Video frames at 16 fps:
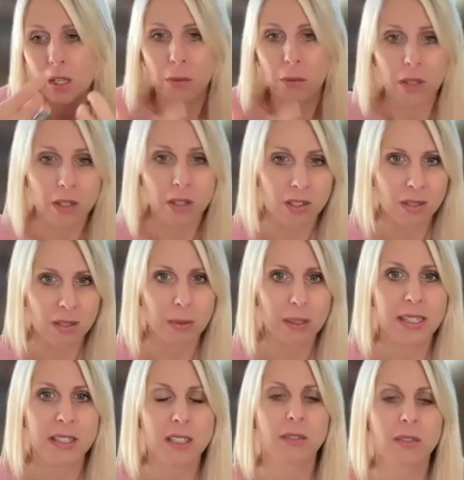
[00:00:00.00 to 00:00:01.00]
within the
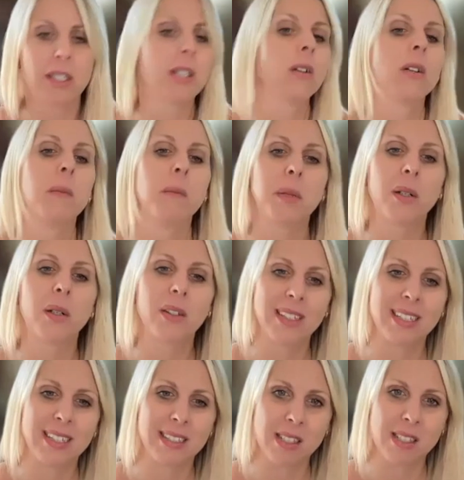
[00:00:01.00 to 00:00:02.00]
space of our own
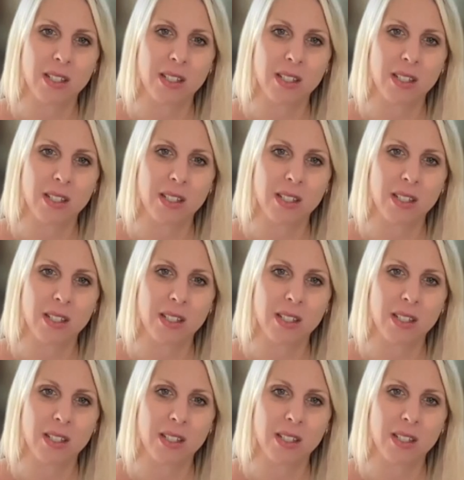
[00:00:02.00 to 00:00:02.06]
bodies.